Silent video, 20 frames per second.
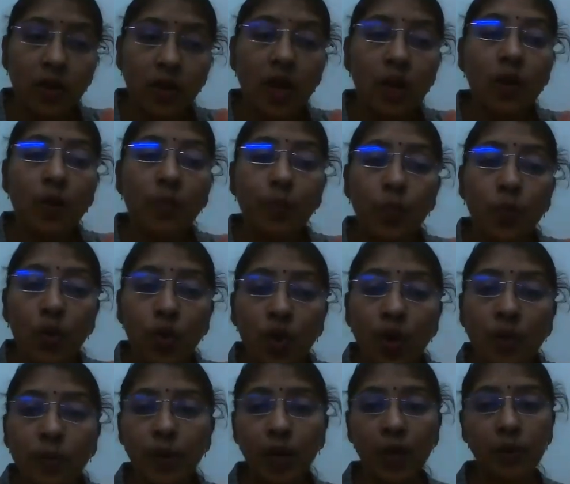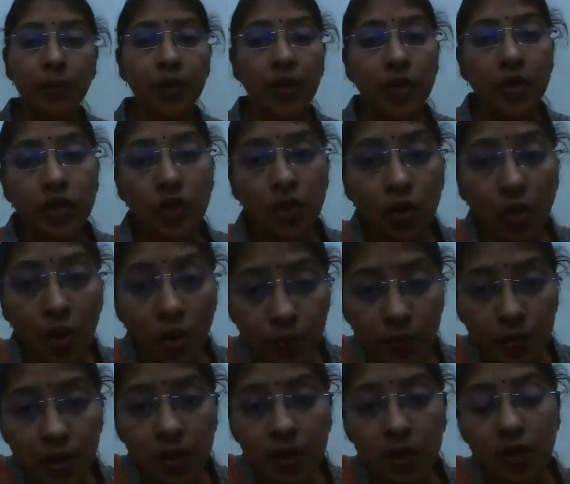what are the mode of termination
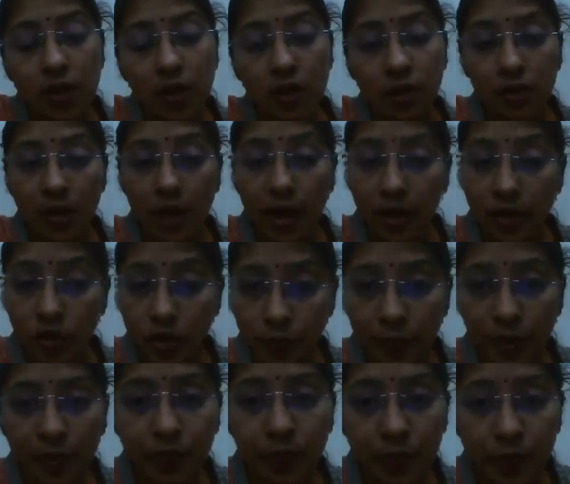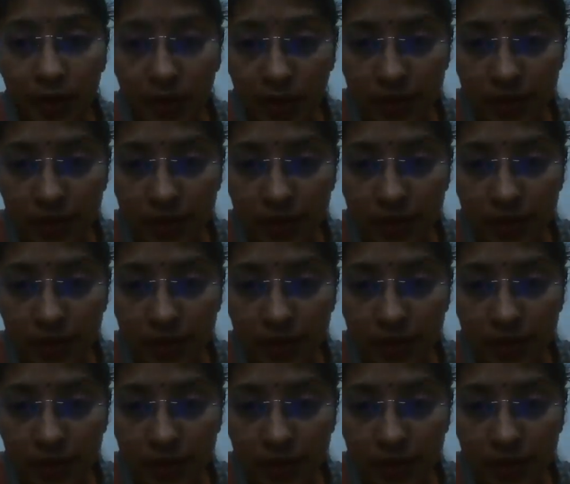of the ectopic